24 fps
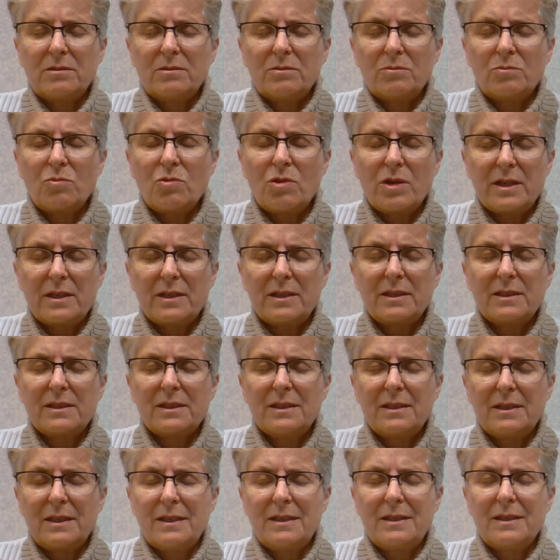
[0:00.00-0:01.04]
What is
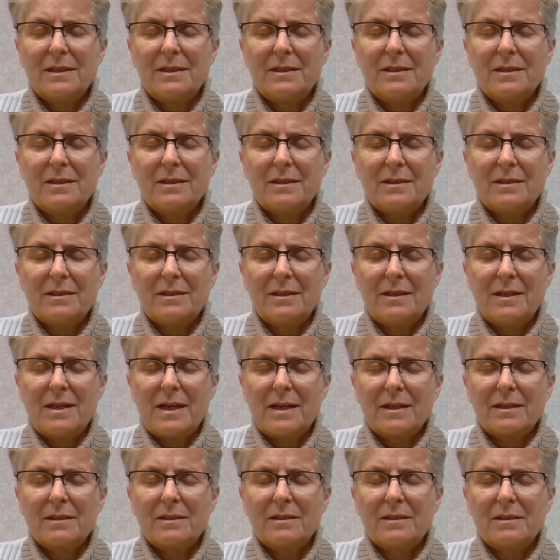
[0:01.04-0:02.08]
needed
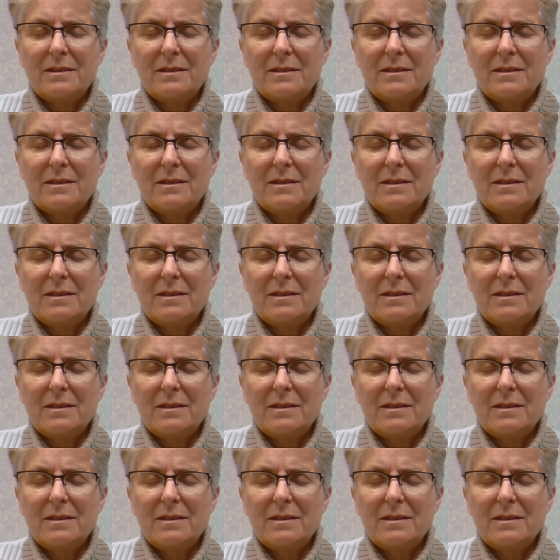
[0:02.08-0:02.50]
next?